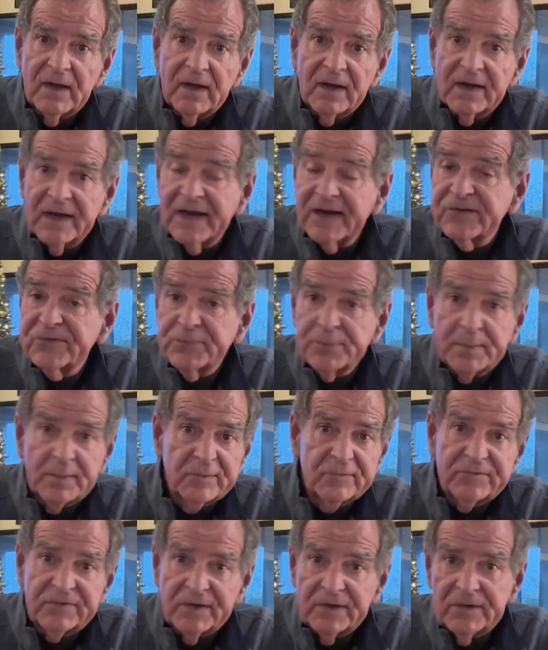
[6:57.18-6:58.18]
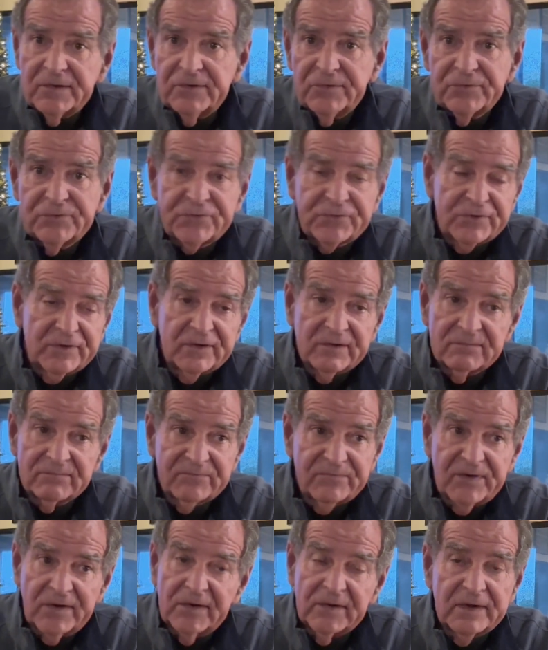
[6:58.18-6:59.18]
expertise in
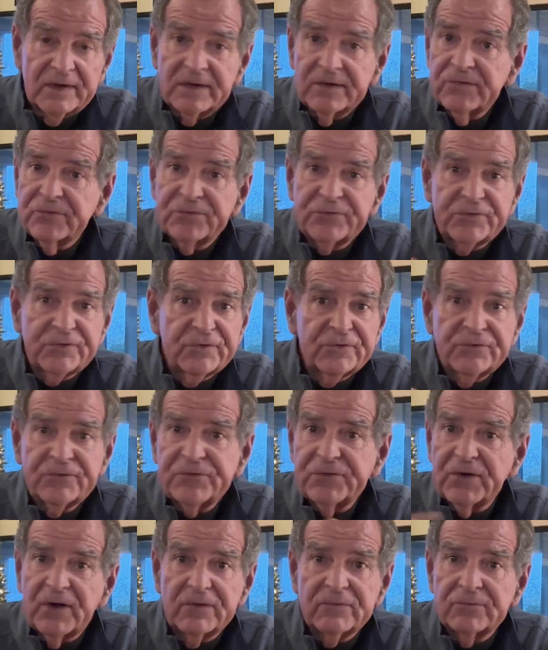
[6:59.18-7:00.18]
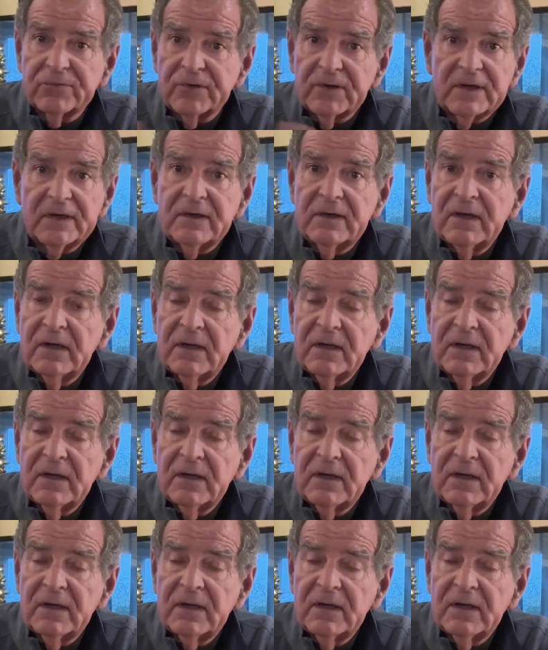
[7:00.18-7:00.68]
various and sundry